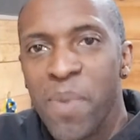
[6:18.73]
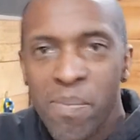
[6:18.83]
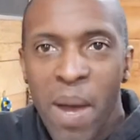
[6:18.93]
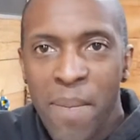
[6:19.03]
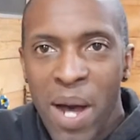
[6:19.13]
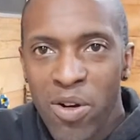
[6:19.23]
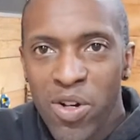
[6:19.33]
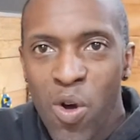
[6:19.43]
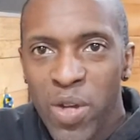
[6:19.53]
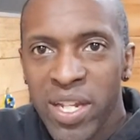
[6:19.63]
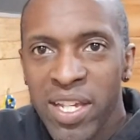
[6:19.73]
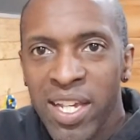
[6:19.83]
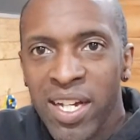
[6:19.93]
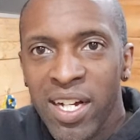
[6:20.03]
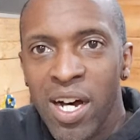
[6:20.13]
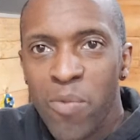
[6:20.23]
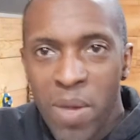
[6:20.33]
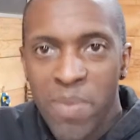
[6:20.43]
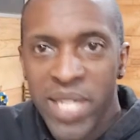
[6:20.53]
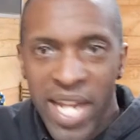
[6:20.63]
powder coated
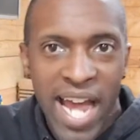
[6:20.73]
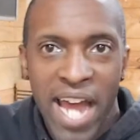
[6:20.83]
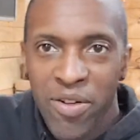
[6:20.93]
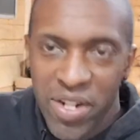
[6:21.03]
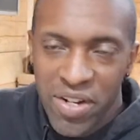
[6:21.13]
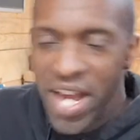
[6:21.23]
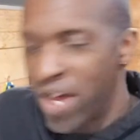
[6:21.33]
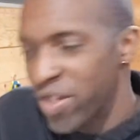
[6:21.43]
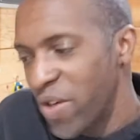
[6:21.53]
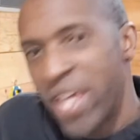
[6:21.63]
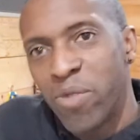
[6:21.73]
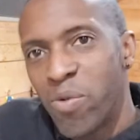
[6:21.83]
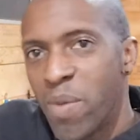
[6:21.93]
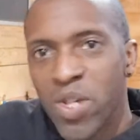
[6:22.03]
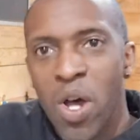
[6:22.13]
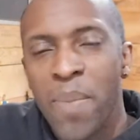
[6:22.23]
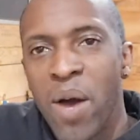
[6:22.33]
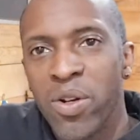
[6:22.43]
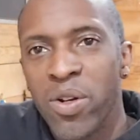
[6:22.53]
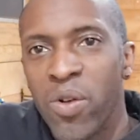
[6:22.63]
rims that I got on there now. So I had the rims all
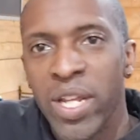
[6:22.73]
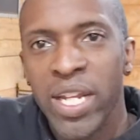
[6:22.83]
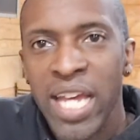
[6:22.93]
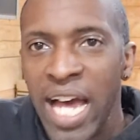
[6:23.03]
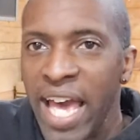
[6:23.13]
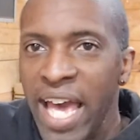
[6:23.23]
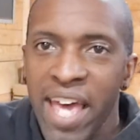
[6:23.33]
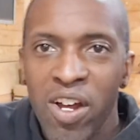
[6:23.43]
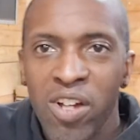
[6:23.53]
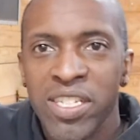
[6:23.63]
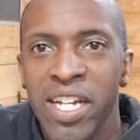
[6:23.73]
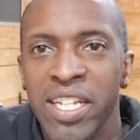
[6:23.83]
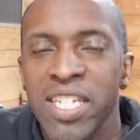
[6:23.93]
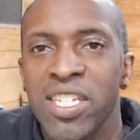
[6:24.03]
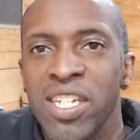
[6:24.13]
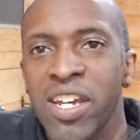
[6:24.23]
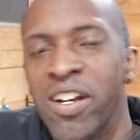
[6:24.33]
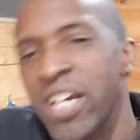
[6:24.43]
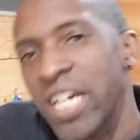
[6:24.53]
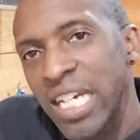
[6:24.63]
powder coated. I had that all done this
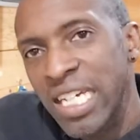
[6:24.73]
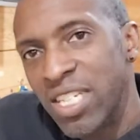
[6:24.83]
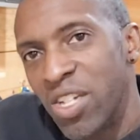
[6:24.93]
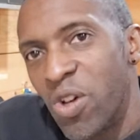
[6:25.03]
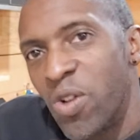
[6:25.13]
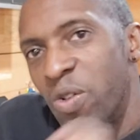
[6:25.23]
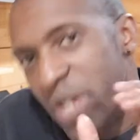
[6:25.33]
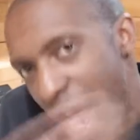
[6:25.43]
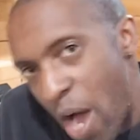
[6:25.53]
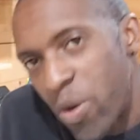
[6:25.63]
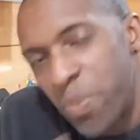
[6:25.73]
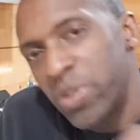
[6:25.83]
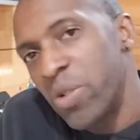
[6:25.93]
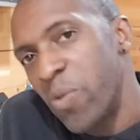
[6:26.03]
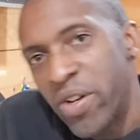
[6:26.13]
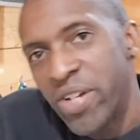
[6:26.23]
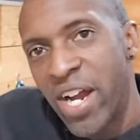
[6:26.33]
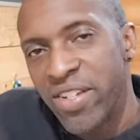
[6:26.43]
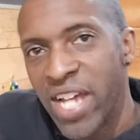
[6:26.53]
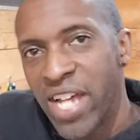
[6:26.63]
year. So now I want to put the winter
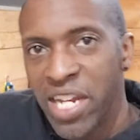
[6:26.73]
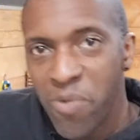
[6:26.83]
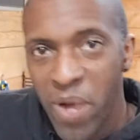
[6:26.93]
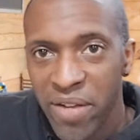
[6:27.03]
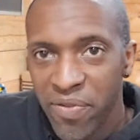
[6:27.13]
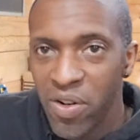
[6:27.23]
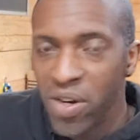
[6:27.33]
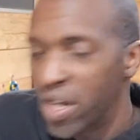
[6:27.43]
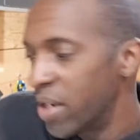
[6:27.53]
tires on and get ready for